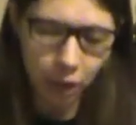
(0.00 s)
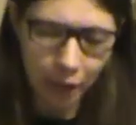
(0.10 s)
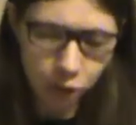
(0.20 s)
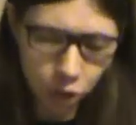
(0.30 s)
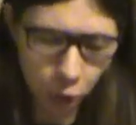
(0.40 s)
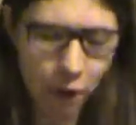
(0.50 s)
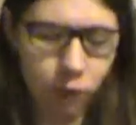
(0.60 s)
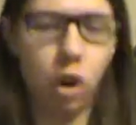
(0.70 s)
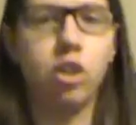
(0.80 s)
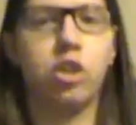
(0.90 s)
I do have
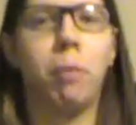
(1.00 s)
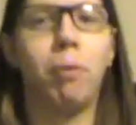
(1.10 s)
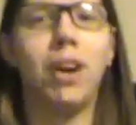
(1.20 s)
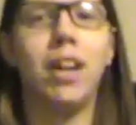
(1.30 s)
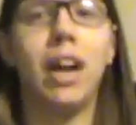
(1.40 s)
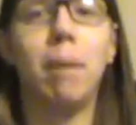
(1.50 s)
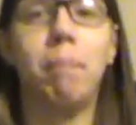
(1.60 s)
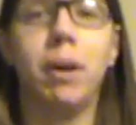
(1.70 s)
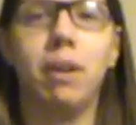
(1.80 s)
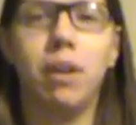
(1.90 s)
to also bring
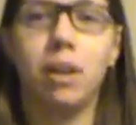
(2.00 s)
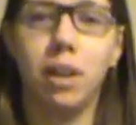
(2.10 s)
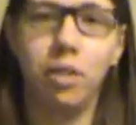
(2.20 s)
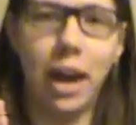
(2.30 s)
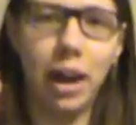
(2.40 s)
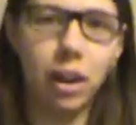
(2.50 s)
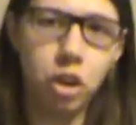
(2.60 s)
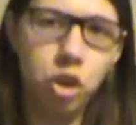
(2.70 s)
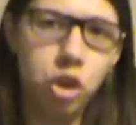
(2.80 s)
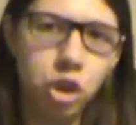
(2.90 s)
up that
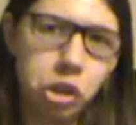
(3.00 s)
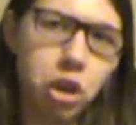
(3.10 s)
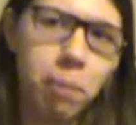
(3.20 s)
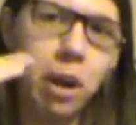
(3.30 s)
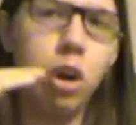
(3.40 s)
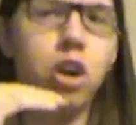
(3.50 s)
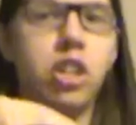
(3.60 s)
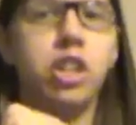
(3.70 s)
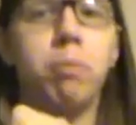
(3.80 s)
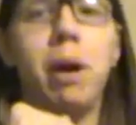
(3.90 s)
YouTube Heroes
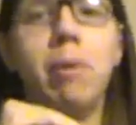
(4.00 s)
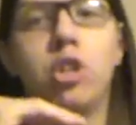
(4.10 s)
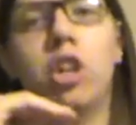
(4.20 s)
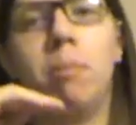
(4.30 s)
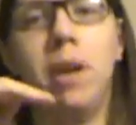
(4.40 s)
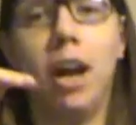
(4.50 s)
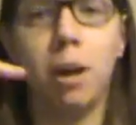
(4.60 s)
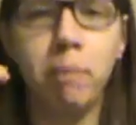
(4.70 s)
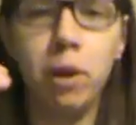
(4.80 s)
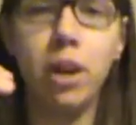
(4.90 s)
is pretty much going to be a
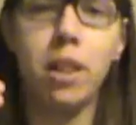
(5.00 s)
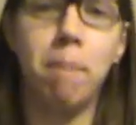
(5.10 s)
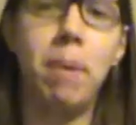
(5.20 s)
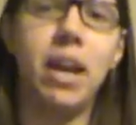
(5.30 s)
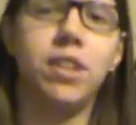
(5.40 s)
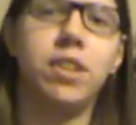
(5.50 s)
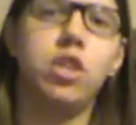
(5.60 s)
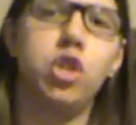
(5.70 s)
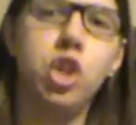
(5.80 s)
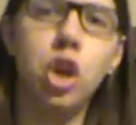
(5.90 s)
community that
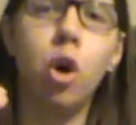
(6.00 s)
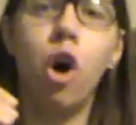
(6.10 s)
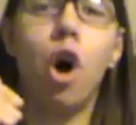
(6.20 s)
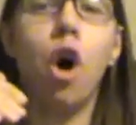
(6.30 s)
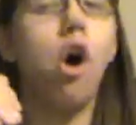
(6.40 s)
bases you